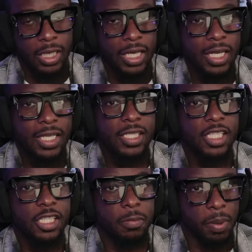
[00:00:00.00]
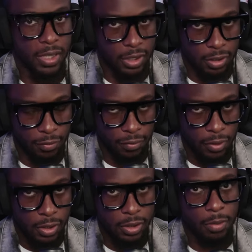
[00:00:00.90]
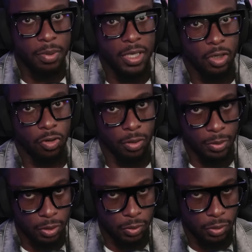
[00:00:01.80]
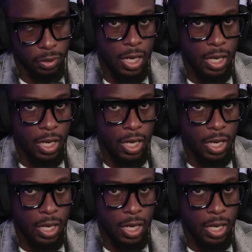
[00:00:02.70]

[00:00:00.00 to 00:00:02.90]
It is expensive to be a criminal.